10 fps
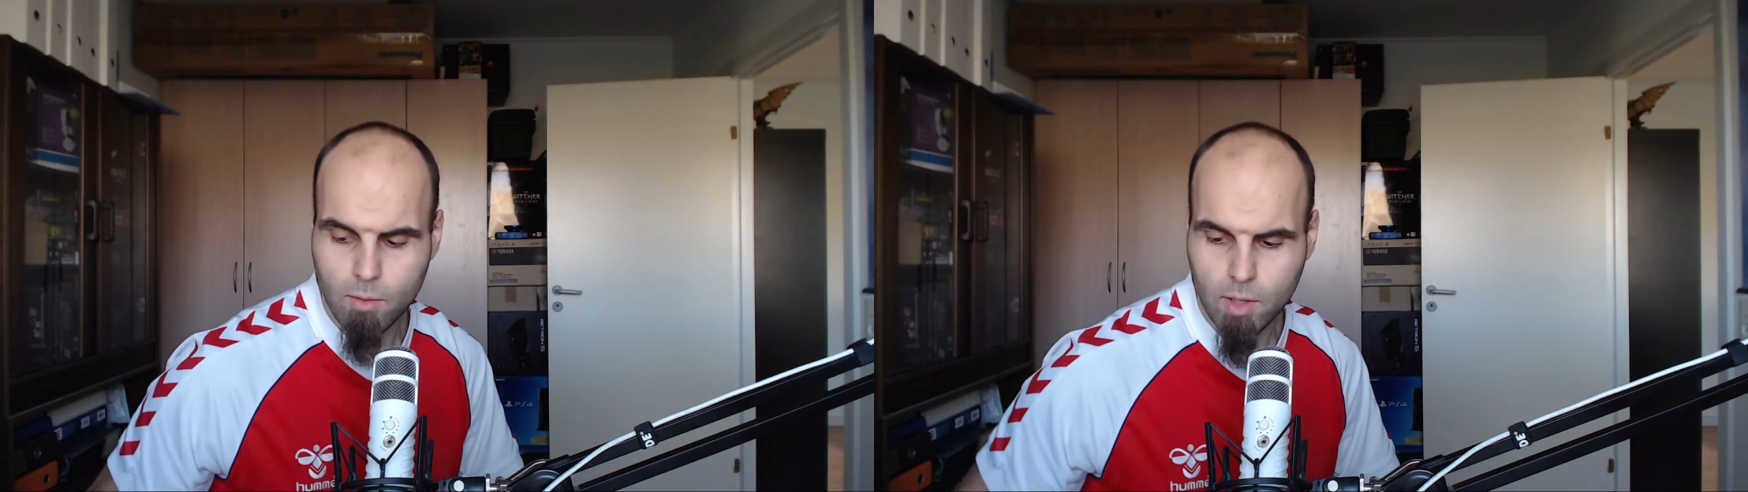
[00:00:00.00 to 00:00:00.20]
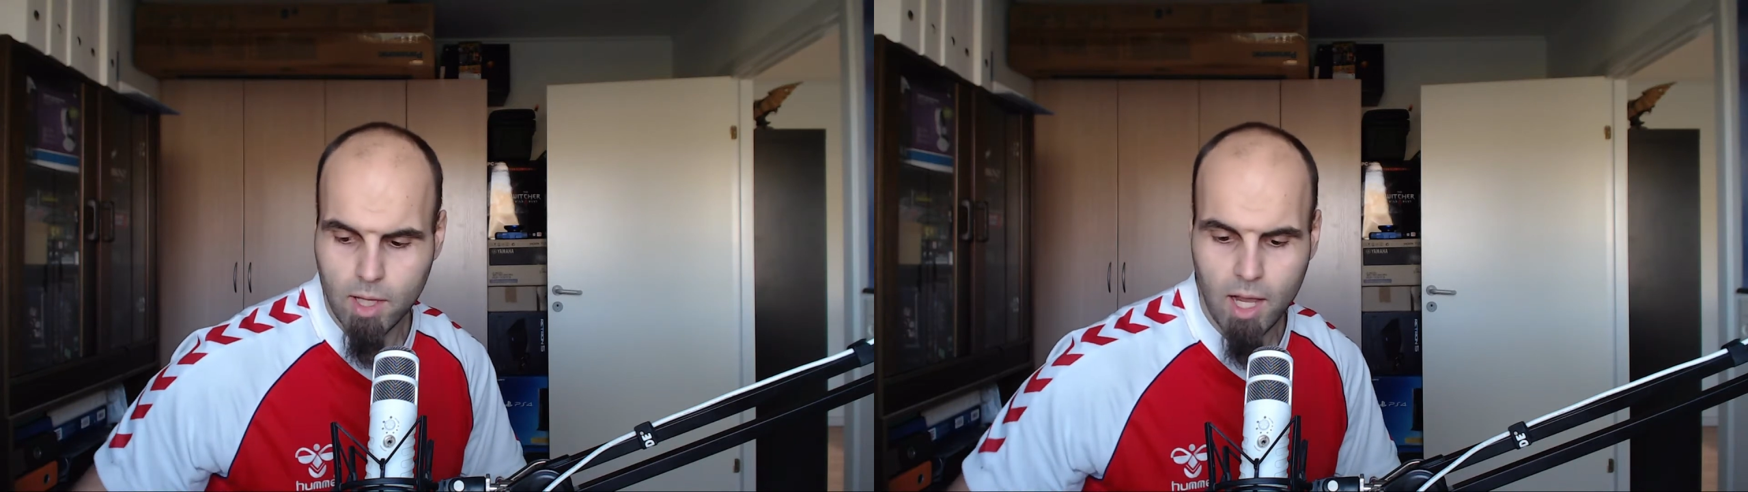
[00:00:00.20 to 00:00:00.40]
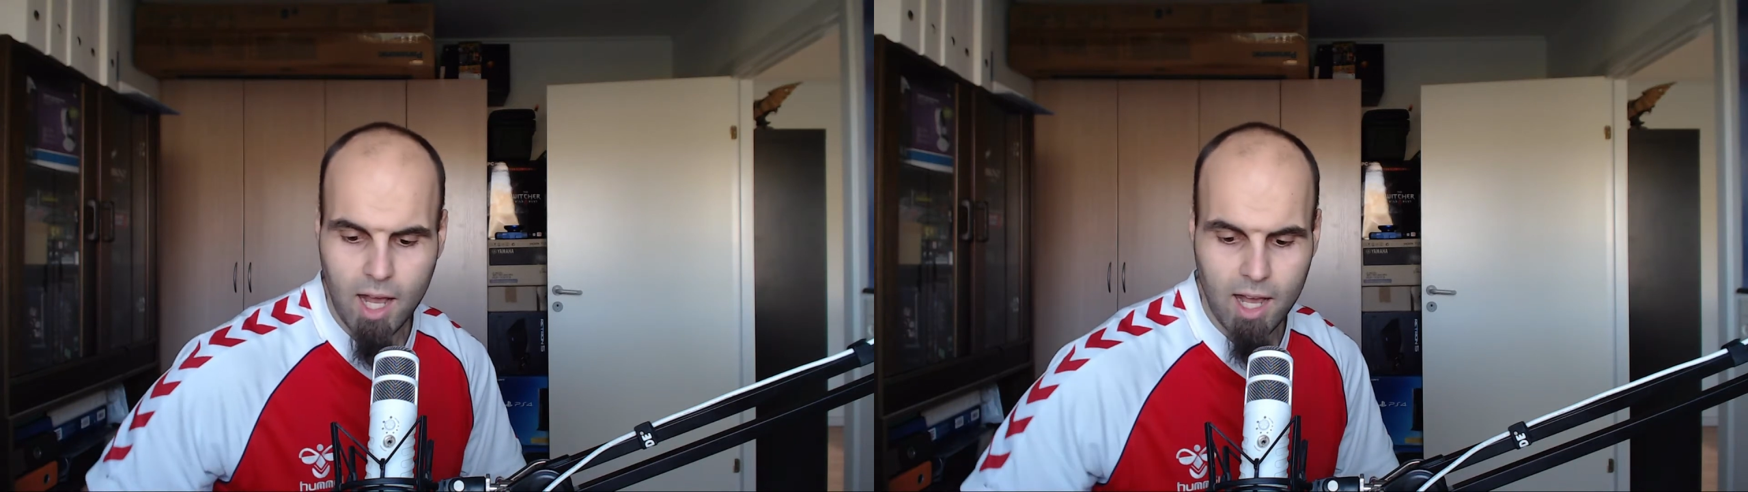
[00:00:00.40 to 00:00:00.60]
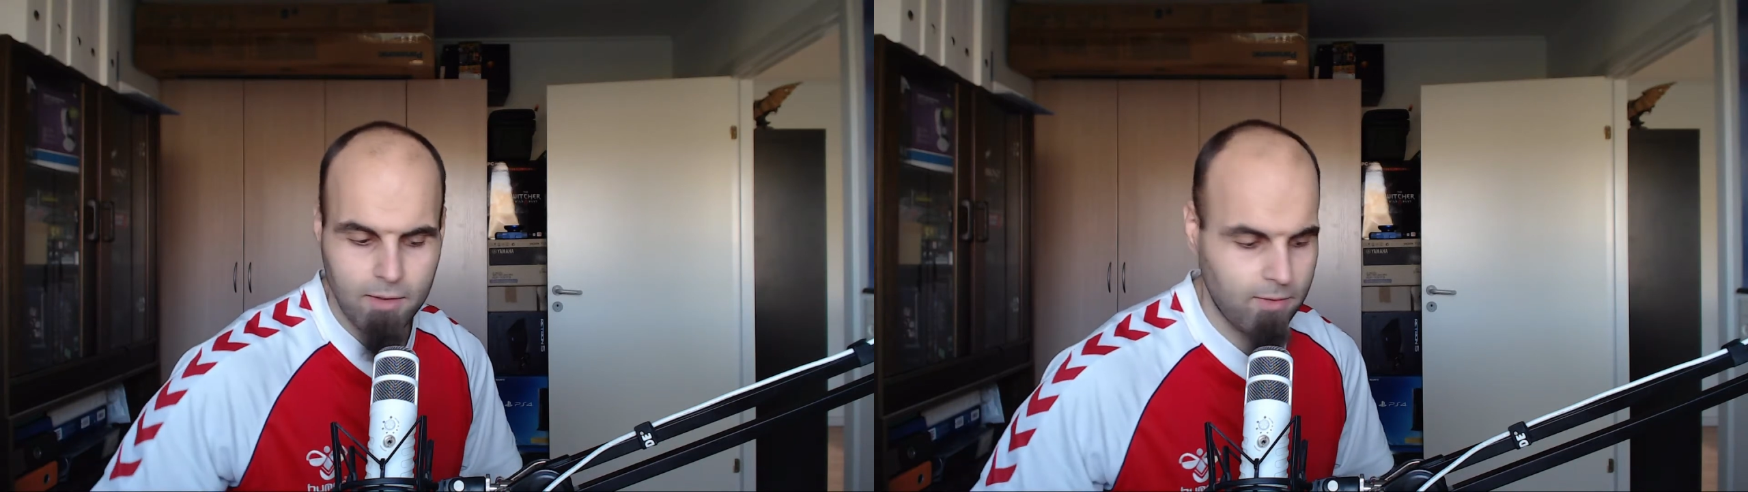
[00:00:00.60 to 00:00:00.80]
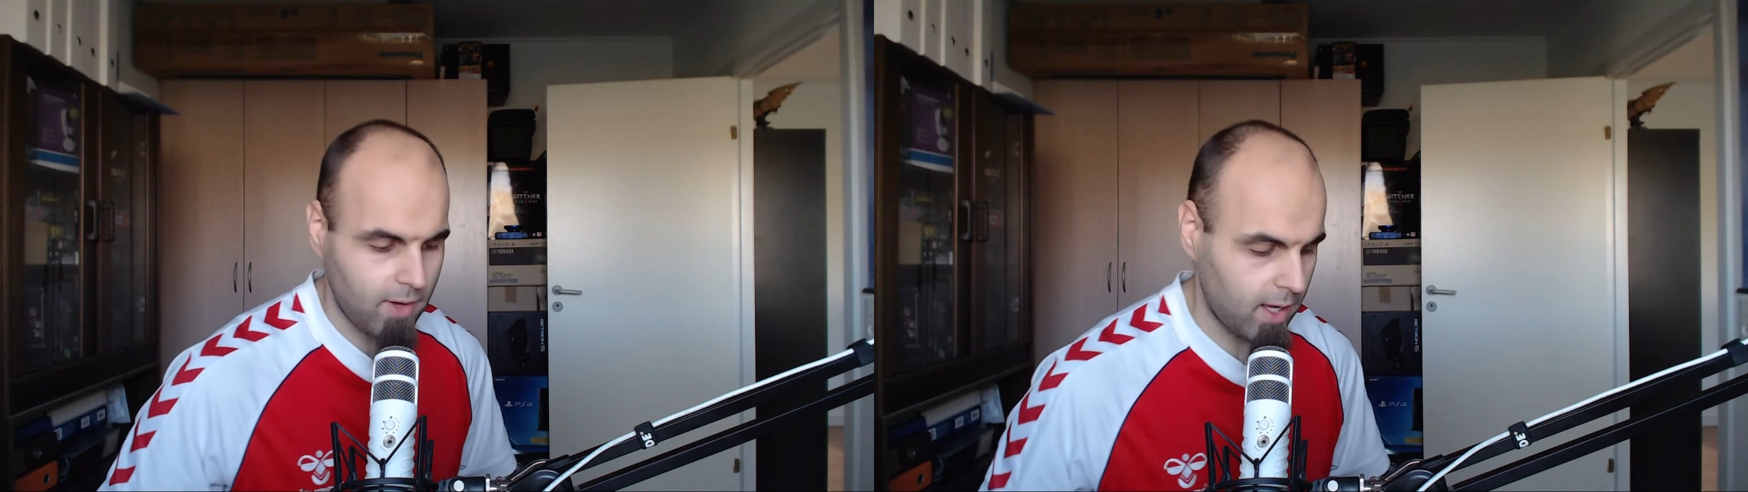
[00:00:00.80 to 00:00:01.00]
really
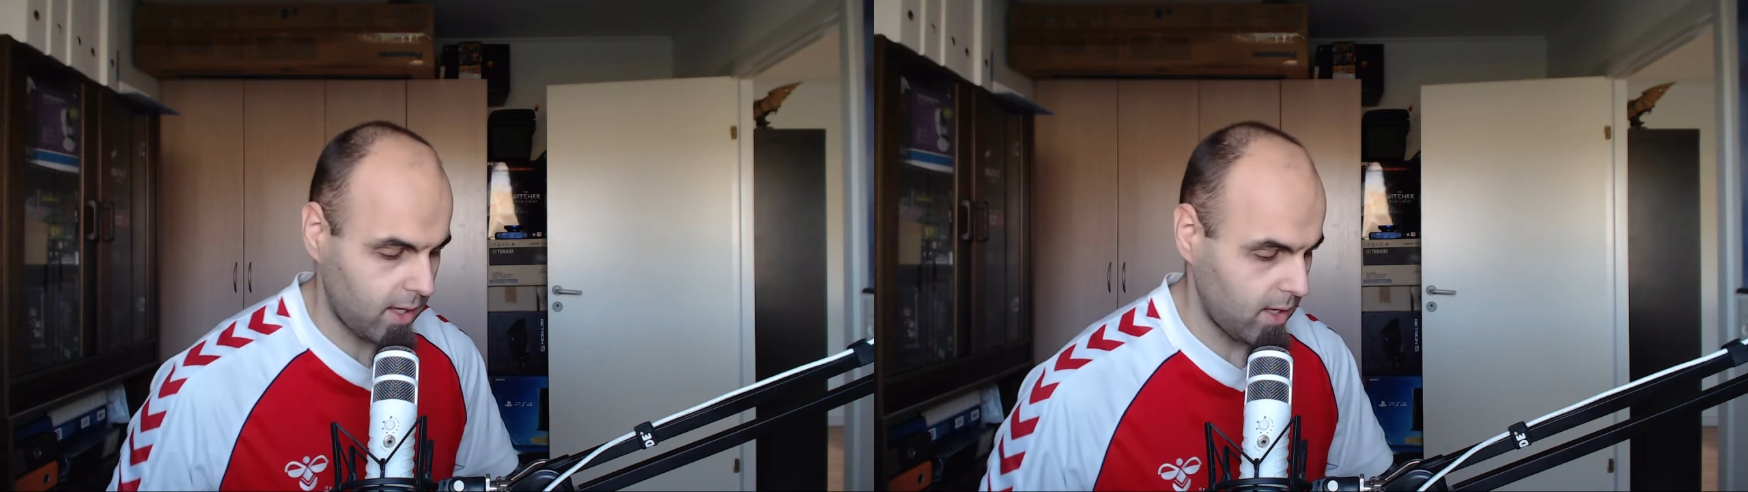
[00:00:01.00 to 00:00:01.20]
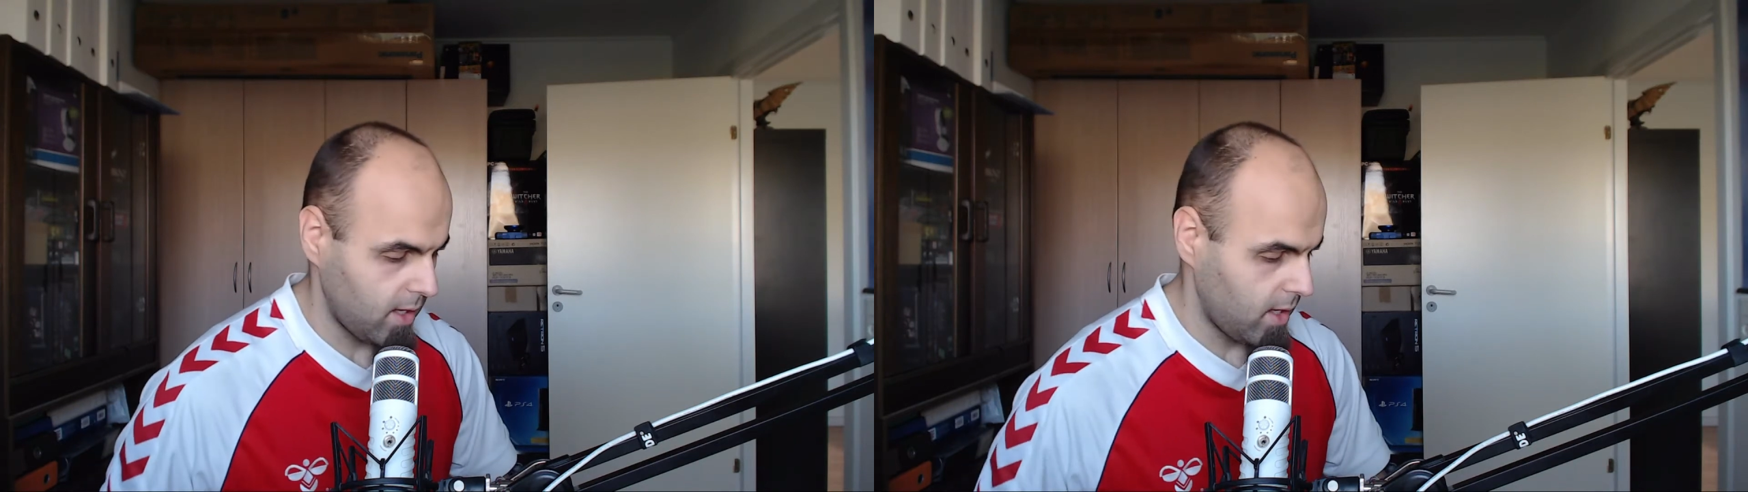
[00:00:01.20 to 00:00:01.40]
hi-fi